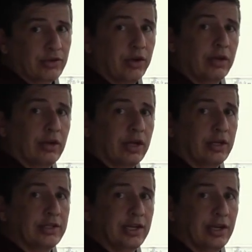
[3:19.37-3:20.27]
screen,
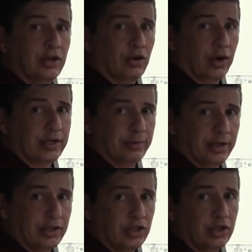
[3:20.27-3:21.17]
like you'd see in your
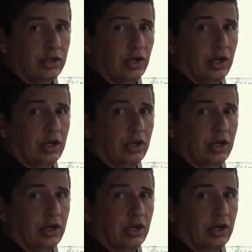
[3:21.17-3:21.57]
Expedition,